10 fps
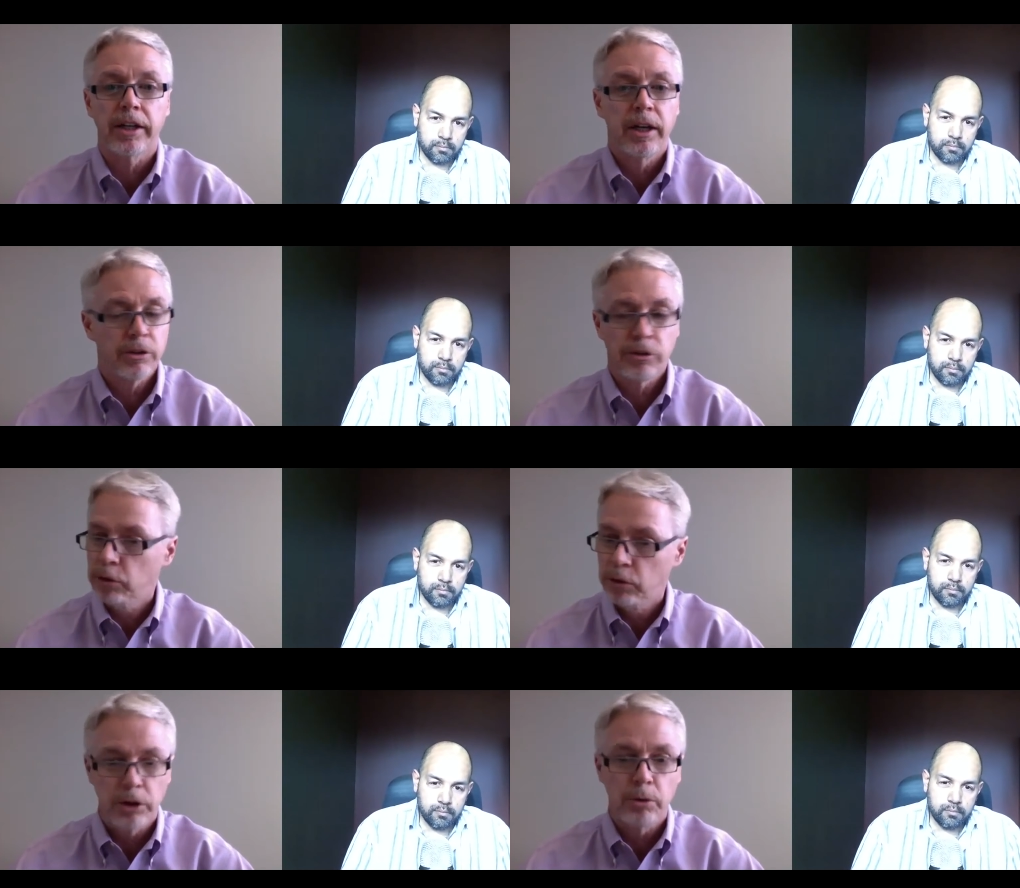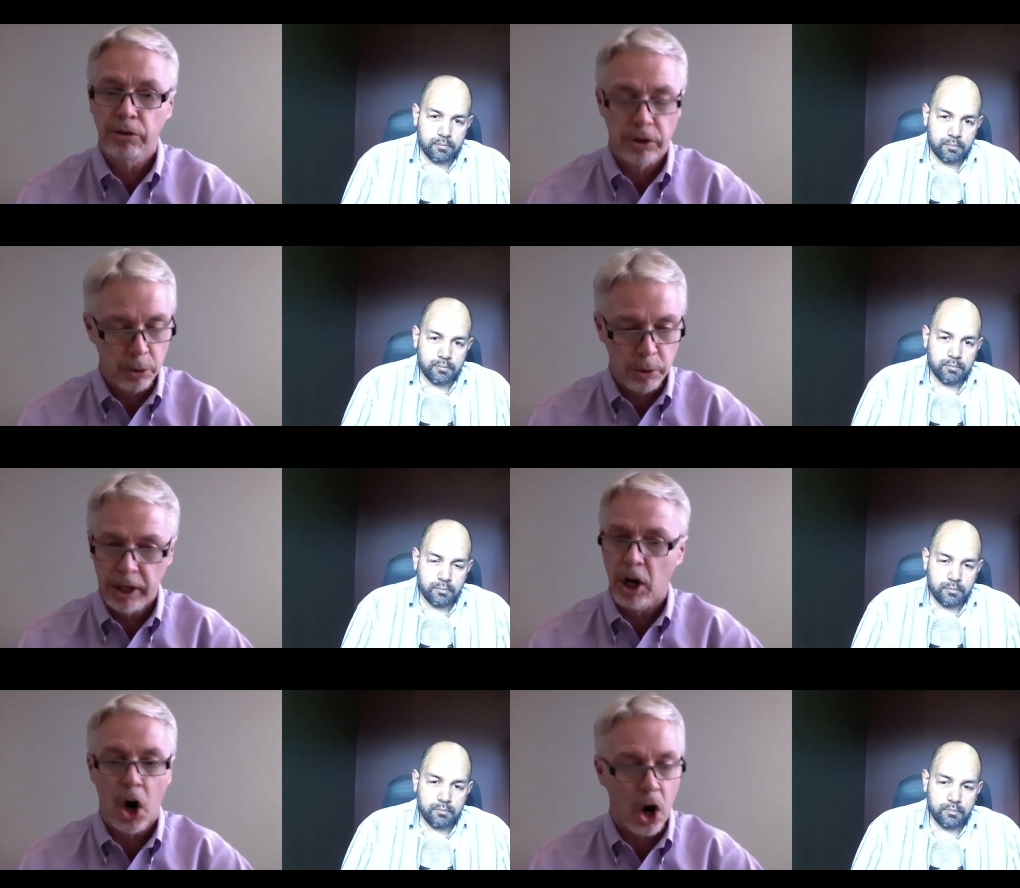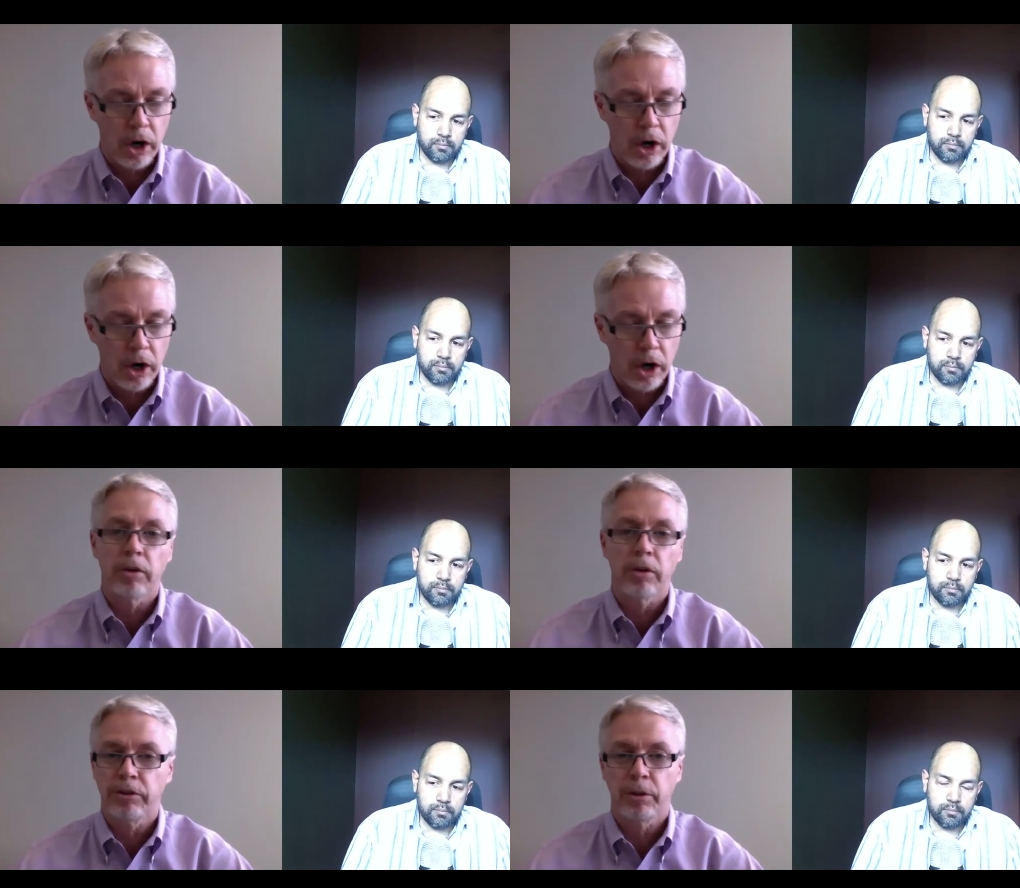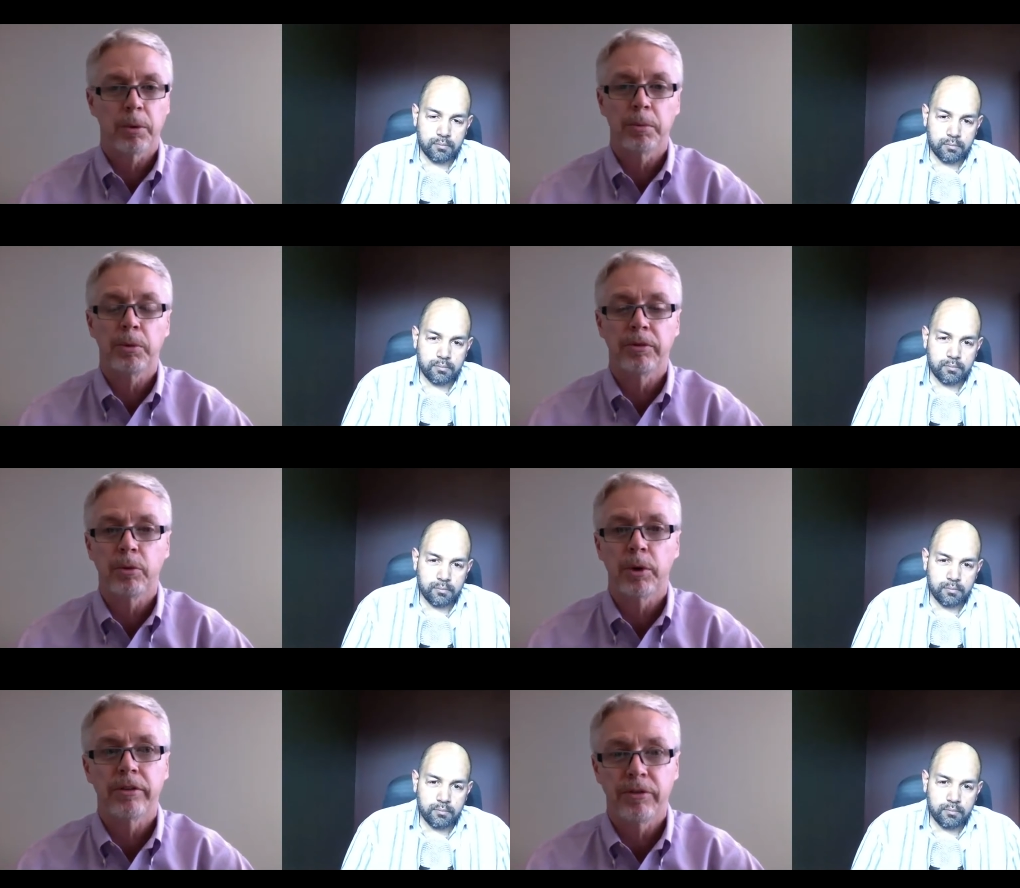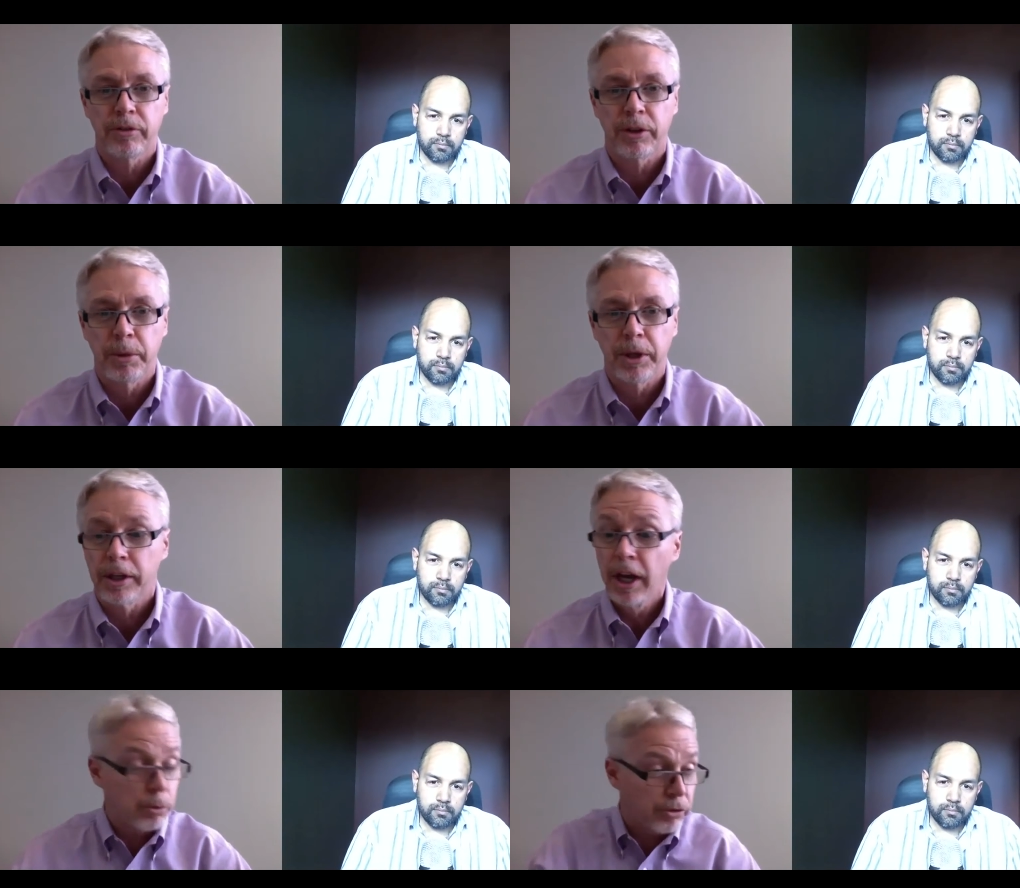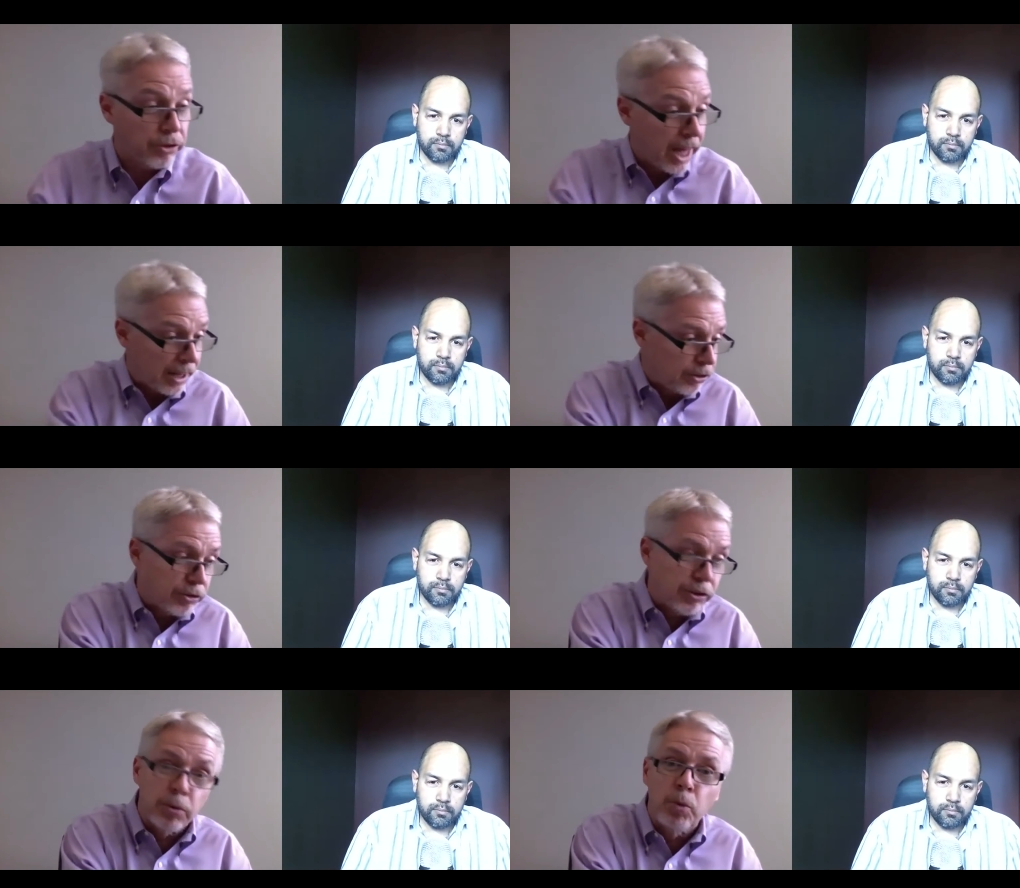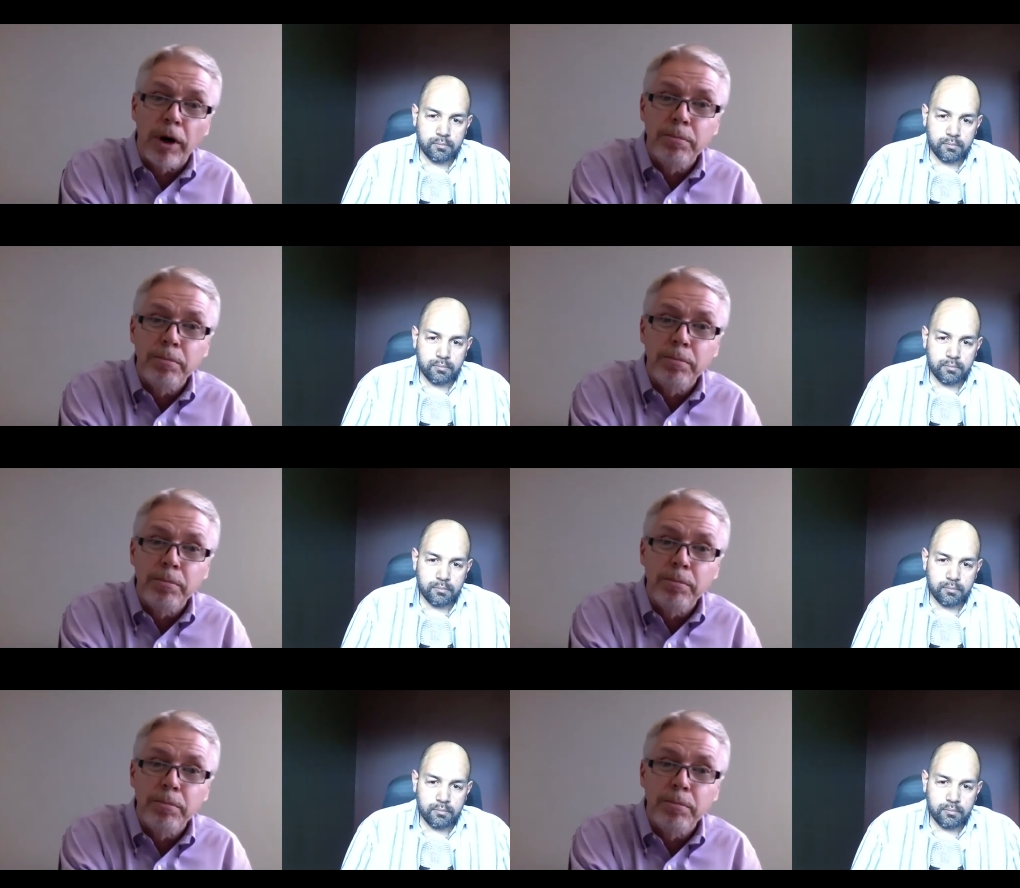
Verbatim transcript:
Speaker 1: because you, you, you hit a hard wall somewhere between forty and fifty million. So it's not just at one